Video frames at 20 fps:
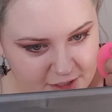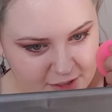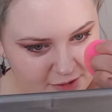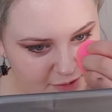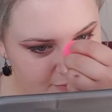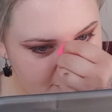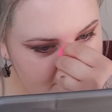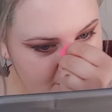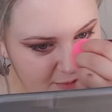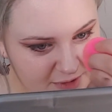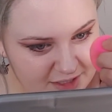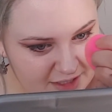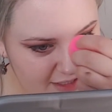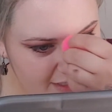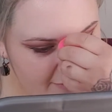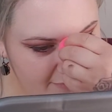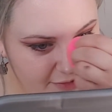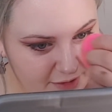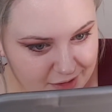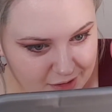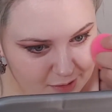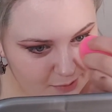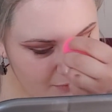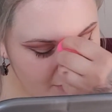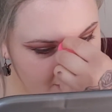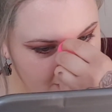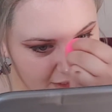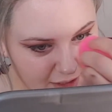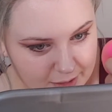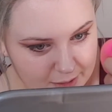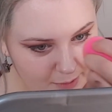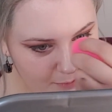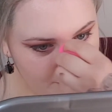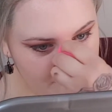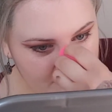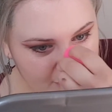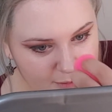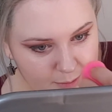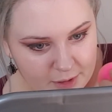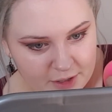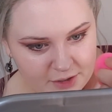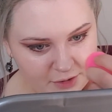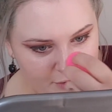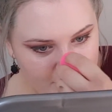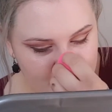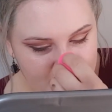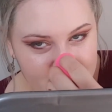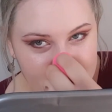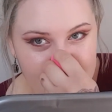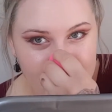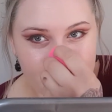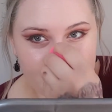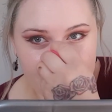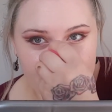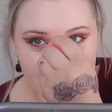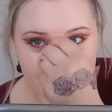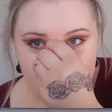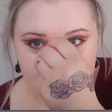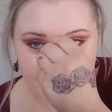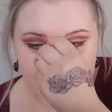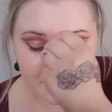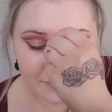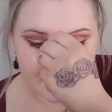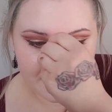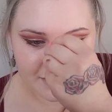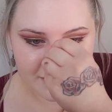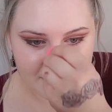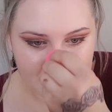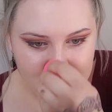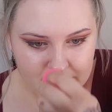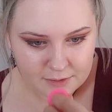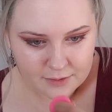gonna use what's left on my beauty blender down my nose